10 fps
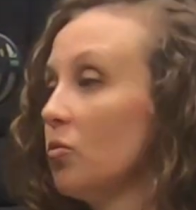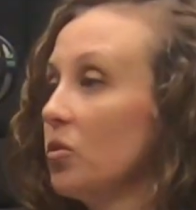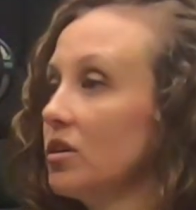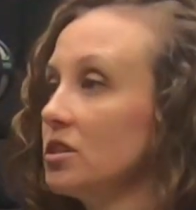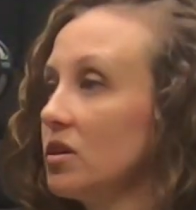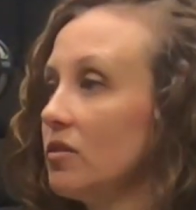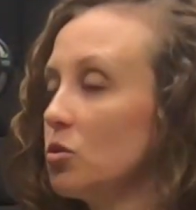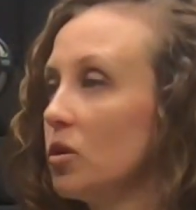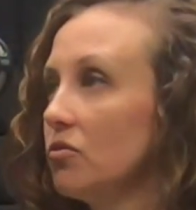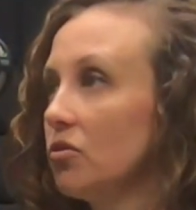We also have
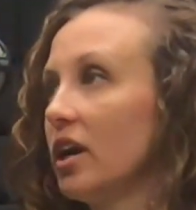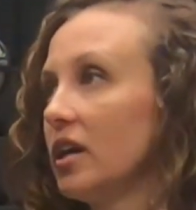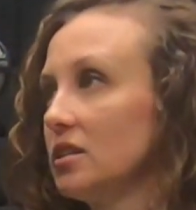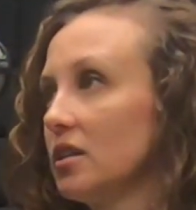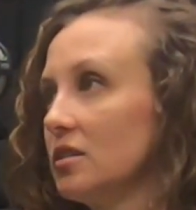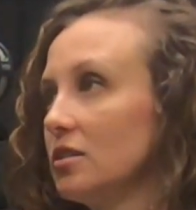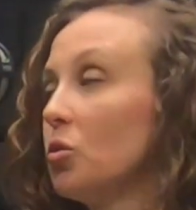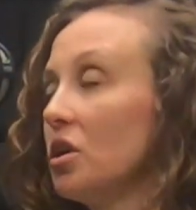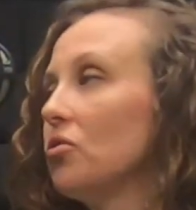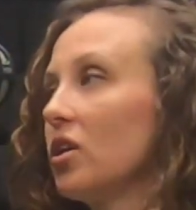
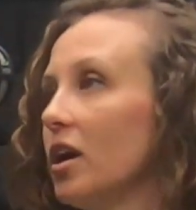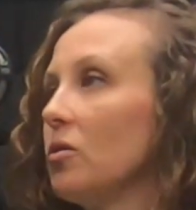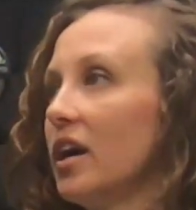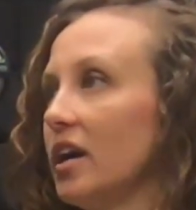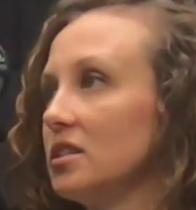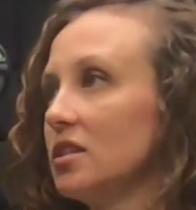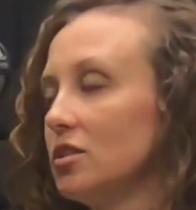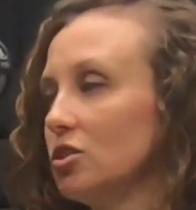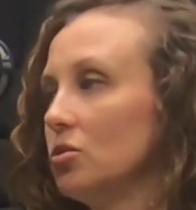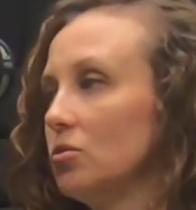24-hour
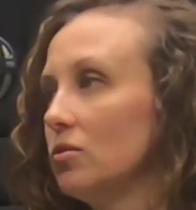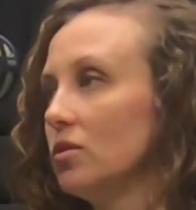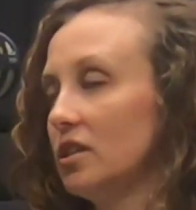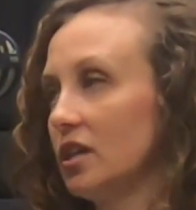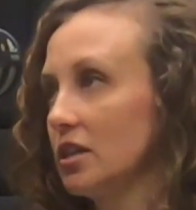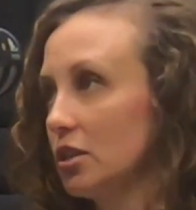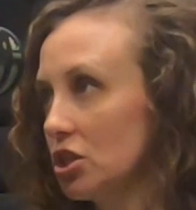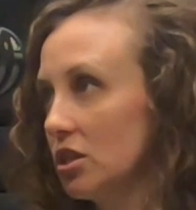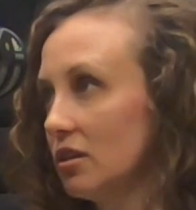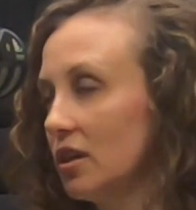access to a
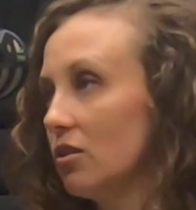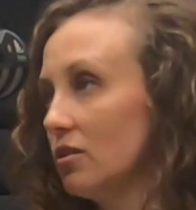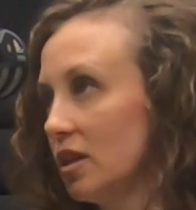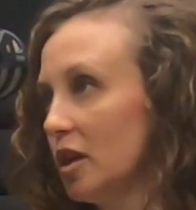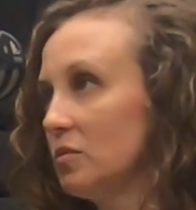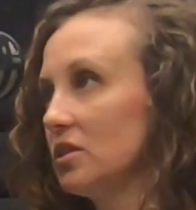technician at all times.